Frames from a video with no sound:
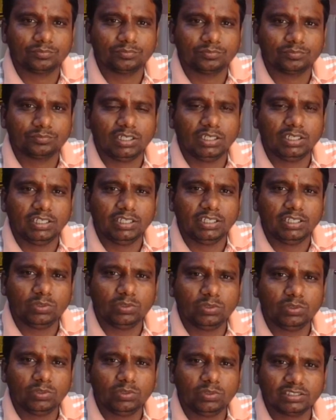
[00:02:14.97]
the
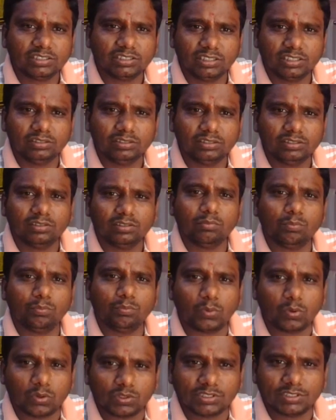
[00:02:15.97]
liquidation
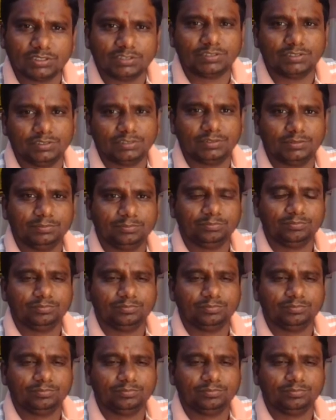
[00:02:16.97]
process